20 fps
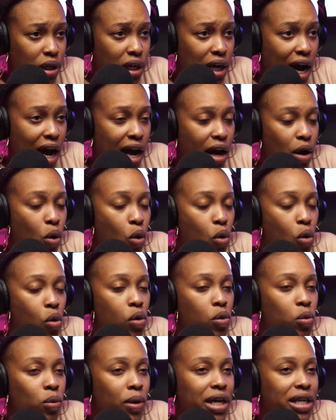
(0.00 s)
I
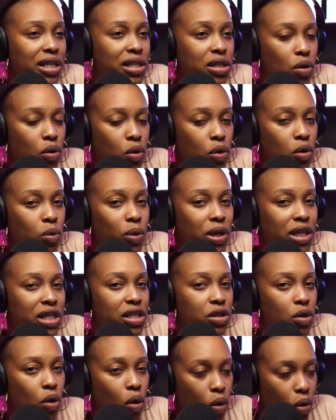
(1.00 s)
always
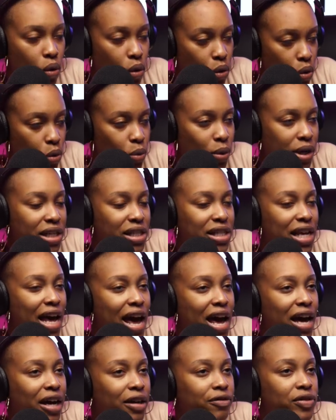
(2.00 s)

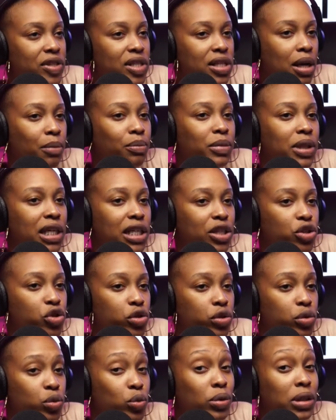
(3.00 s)
have something
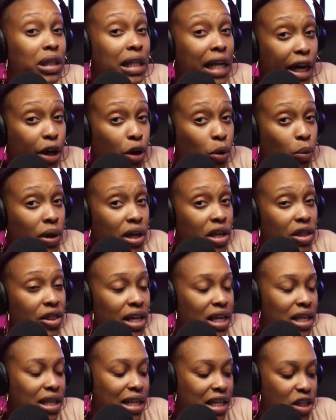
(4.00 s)
to layer with.
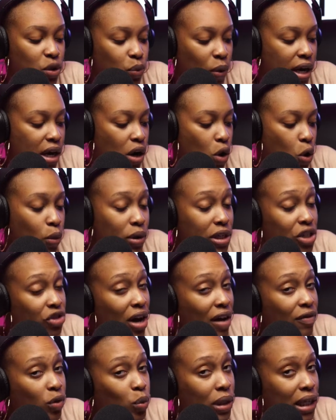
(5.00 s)
And that's why I always
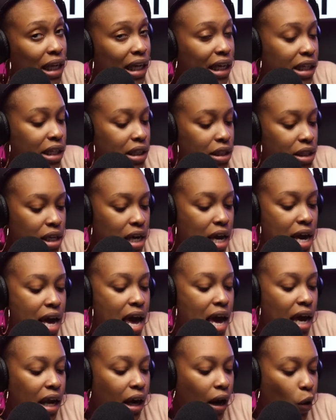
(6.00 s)
travel with leggings
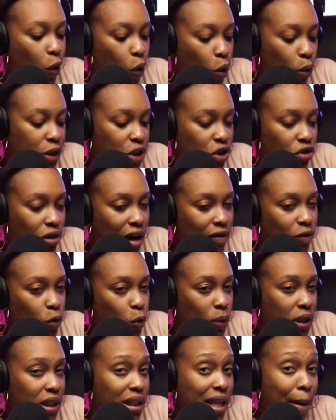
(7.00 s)
and I always travel
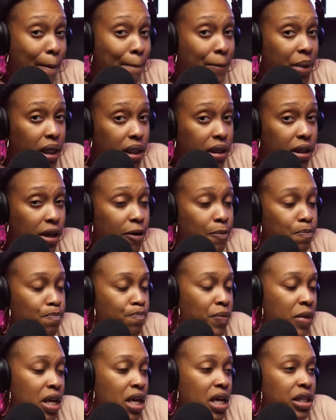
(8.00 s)
with that button up
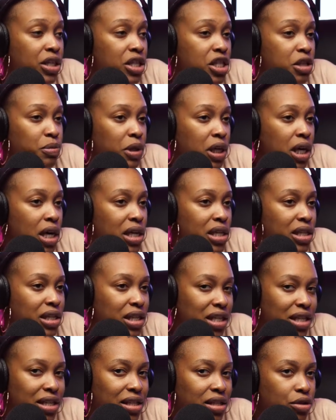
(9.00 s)
just because
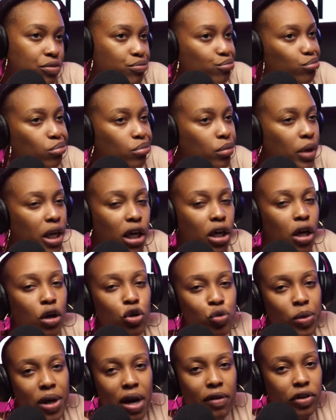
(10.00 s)
it goes
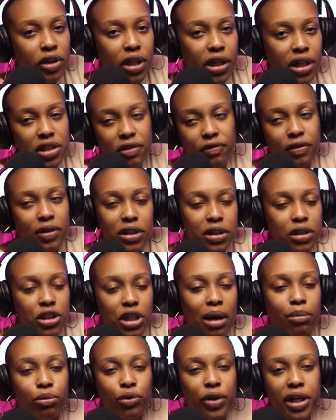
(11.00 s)
with everything. It's a fucking
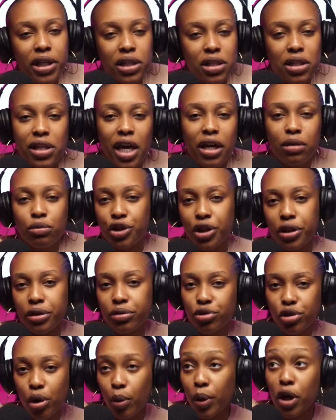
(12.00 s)
chambray. It's a denim shirt.
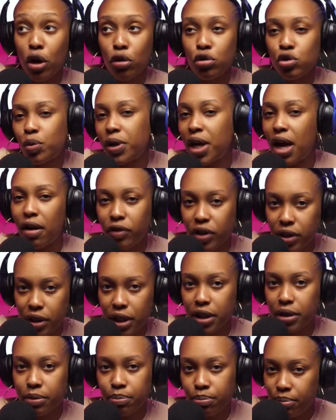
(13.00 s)
So it goes with
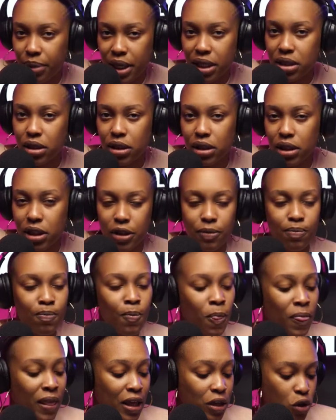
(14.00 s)
everything, basically.
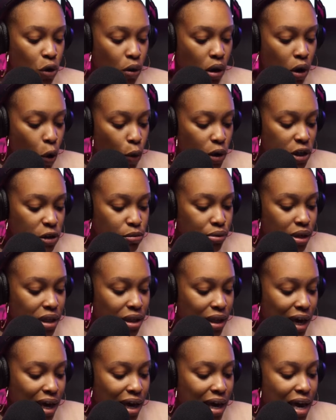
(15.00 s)
So I always bring
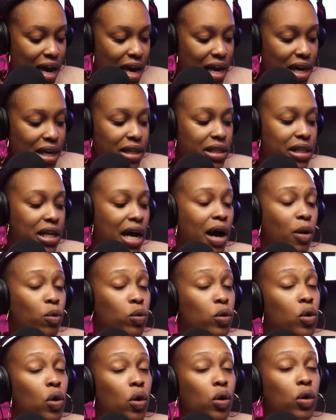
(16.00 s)
that, and I
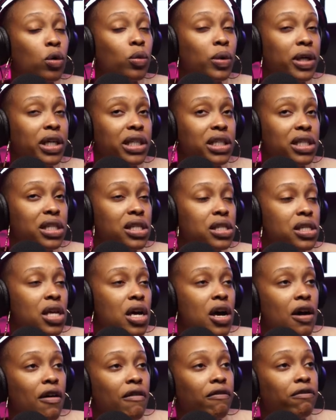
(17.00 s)
will always
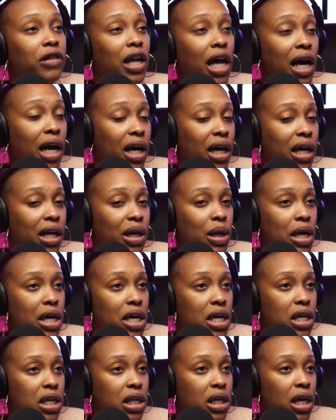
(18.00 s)
fly
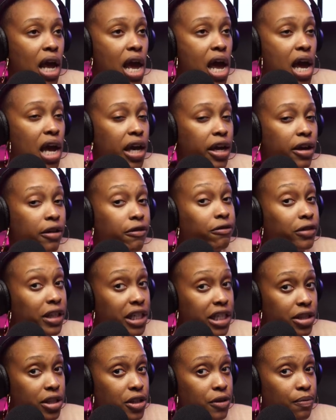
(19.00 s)
in a
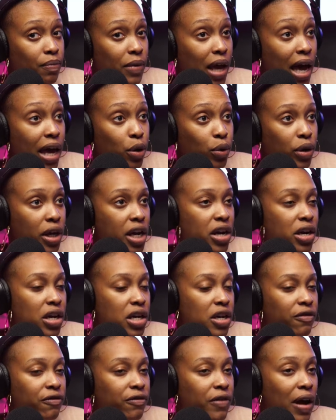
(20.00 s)
fleece. I don't care
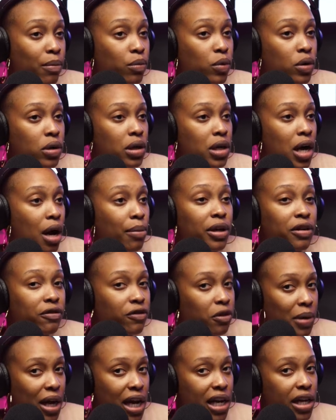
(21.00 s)
if I'm coming from
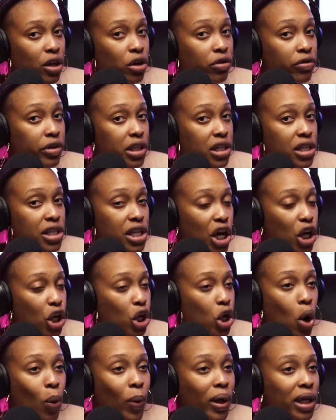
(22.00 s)
80 degrees and
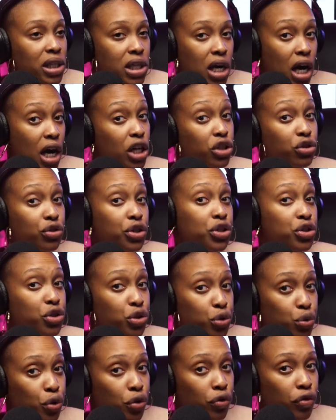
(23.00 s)
going to 102
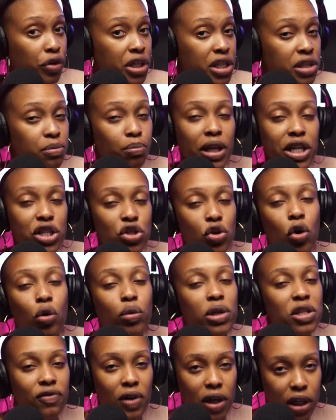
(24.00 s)
degrees. Planes are always
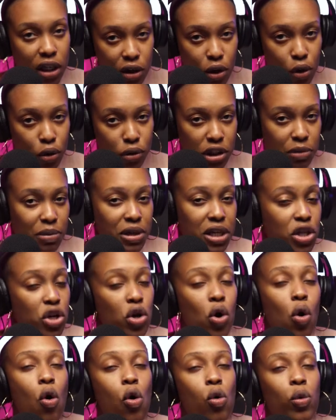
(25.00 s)
fucking cold to me. They're
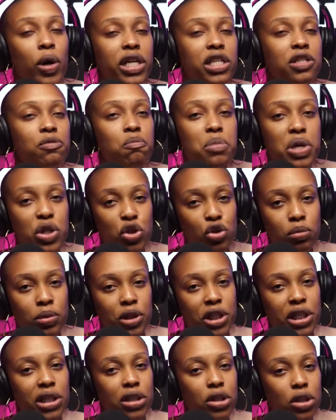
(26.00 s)
always
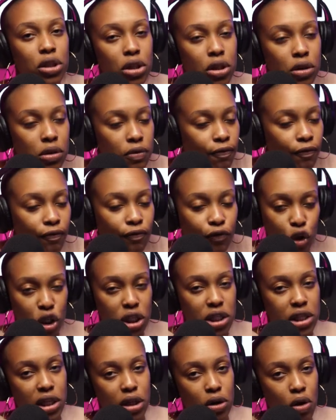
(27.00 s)
miserably
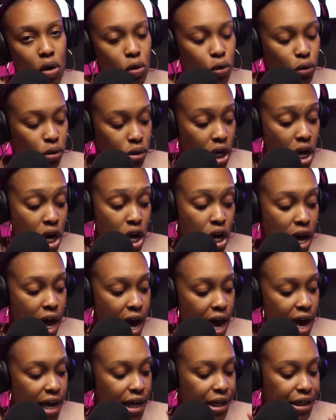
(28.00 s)
freezing cold.
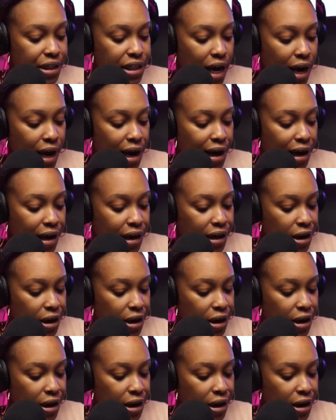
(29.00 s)
And I